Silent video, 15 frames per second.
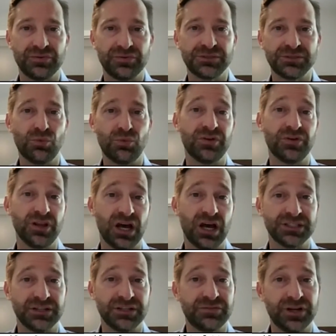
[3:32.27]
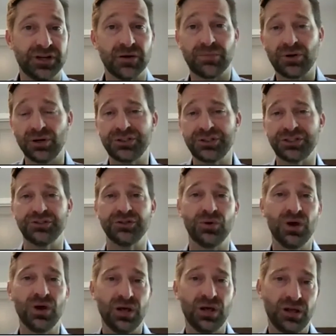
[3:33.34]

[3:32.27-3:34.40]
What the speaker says: It's more of a laissez-faire approach to